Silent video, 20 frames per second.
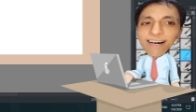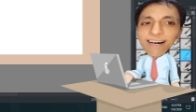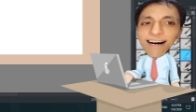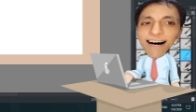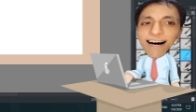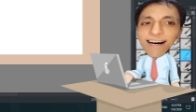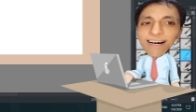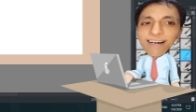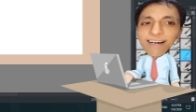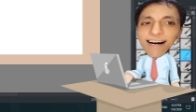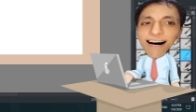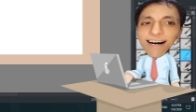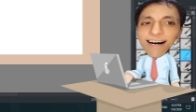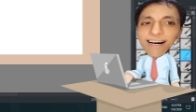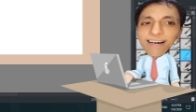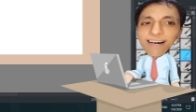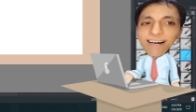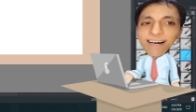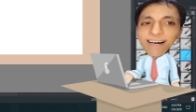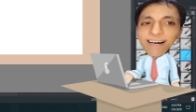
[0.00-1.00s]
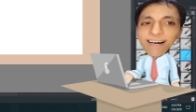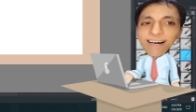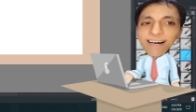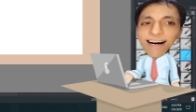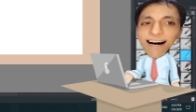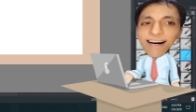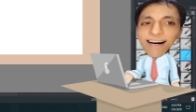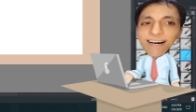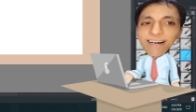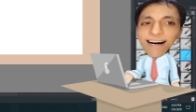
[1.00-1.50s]
Fantastic!
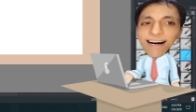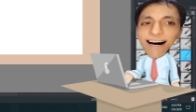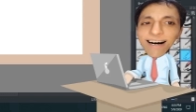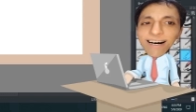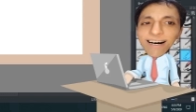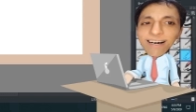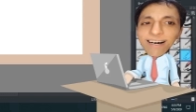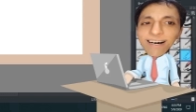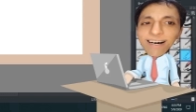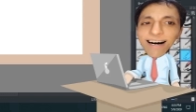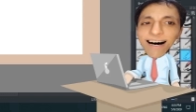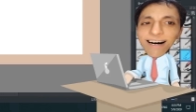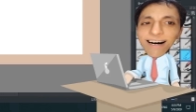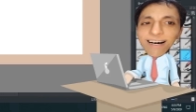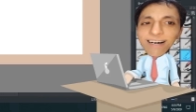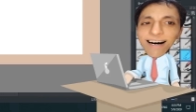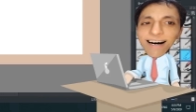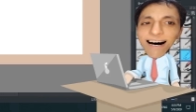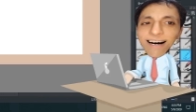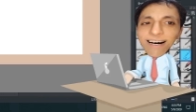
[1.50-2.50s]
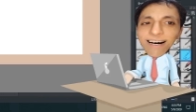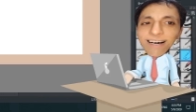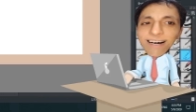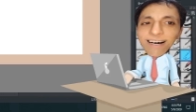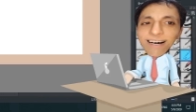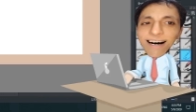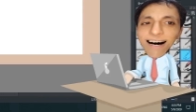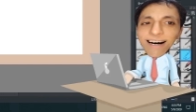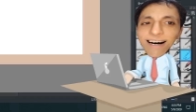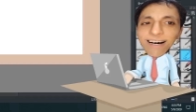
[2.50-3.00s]
You've got a sheet of drawing
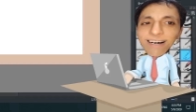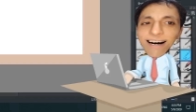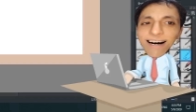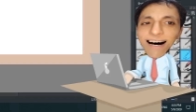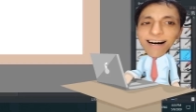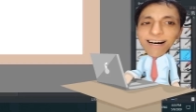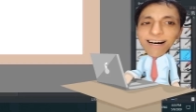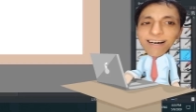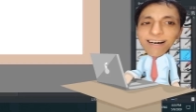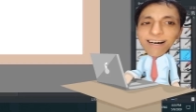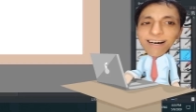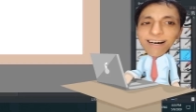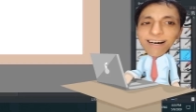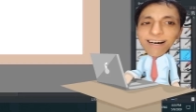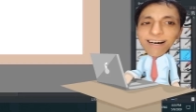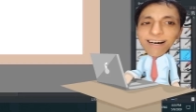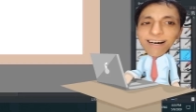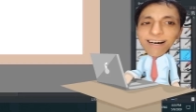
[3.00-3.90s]
paper on your canvas.